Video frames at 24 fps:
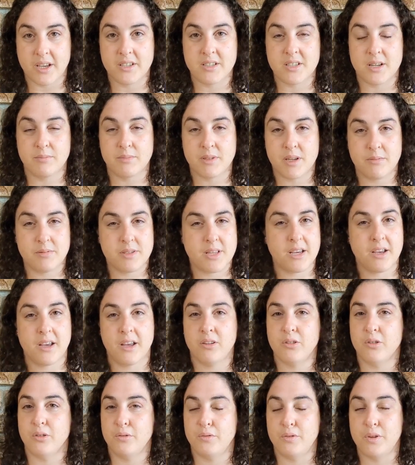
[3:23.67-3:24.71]
Sometimes they get
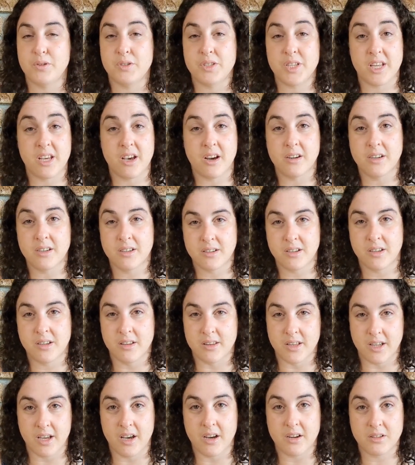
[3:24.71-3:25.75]
confused, the
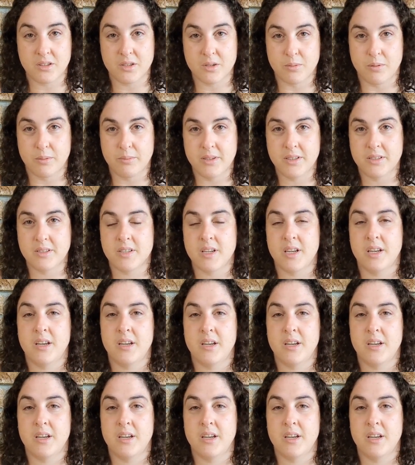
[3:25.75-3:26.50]
young swimmers.